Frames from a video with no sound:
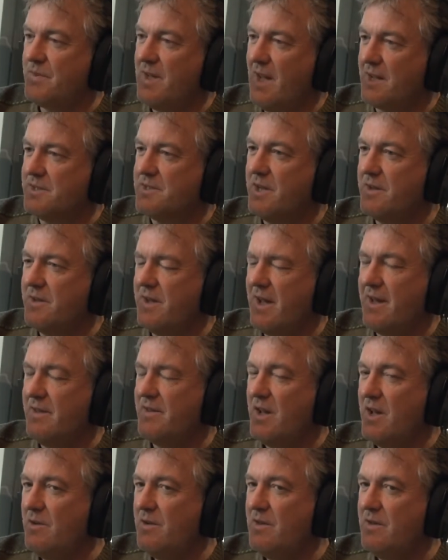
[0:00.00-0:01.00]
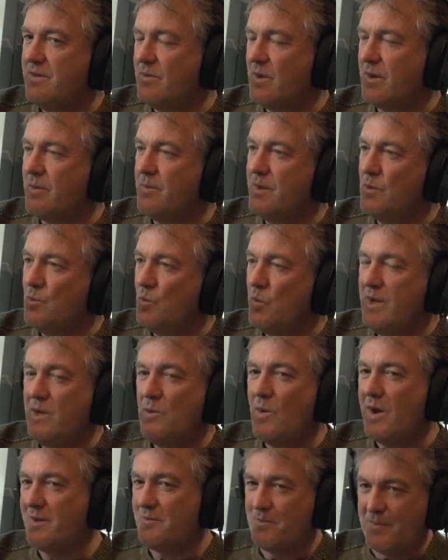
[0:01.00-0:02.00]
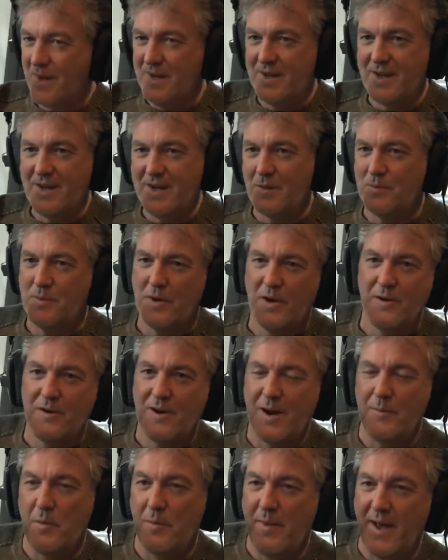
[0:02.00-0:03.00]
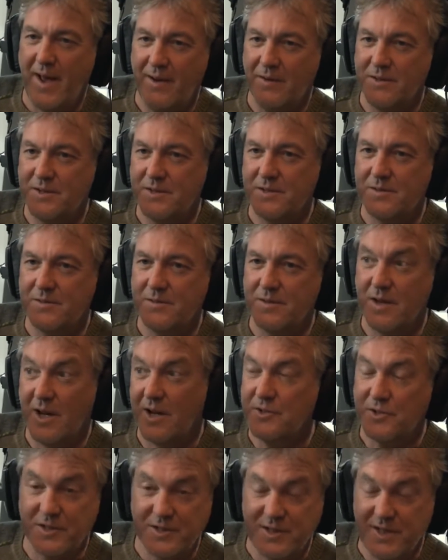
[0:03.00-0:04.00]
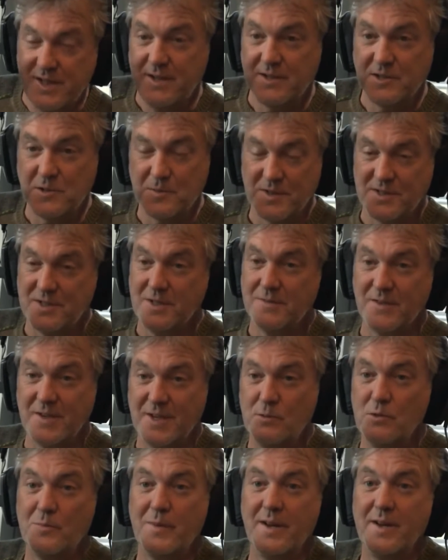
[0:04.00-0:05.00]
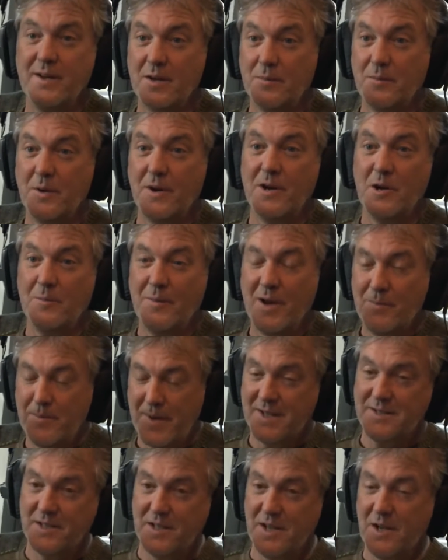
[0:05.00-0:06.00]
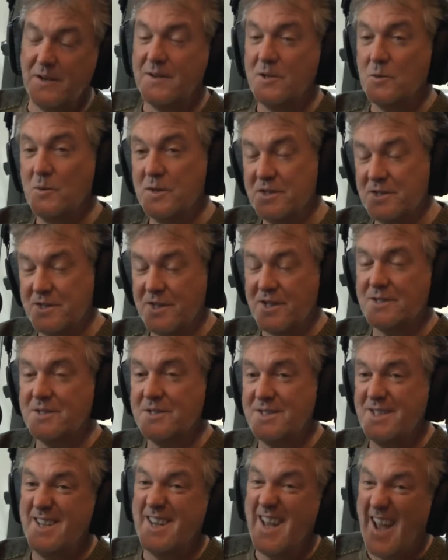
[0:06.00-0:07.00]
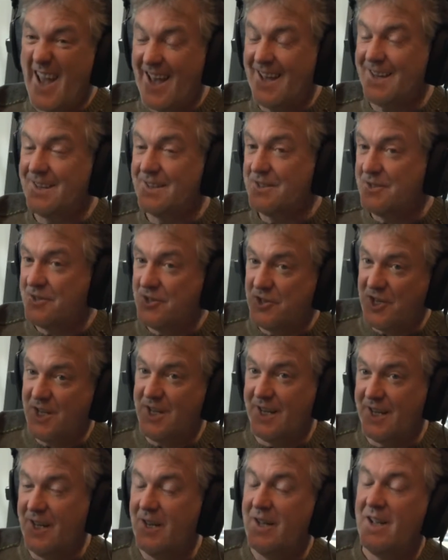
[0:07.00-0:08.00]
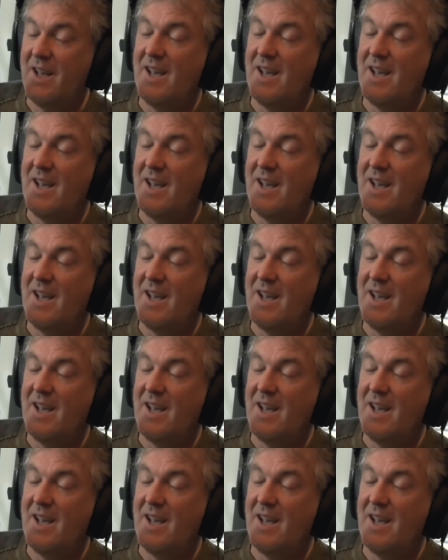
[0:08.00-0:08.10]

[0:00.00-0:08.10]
Yes, OK. We weren't making a programme about Argentina specifically. We were making a programme about Patagonia, which is Argentina and Chile.